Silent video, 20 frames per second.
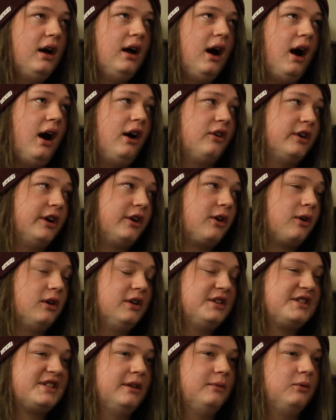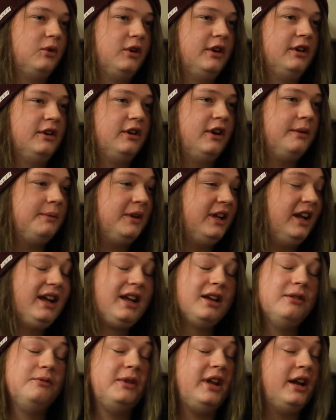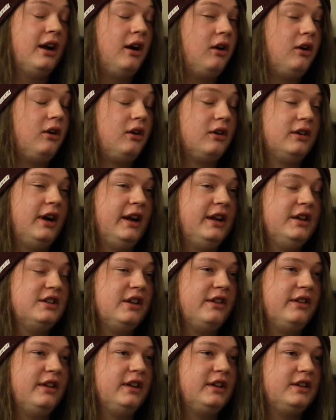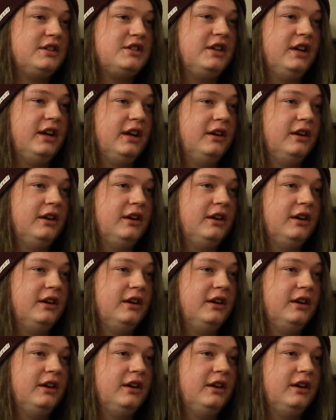I'll record someone. Or, I mean, it can mean a whole range of things,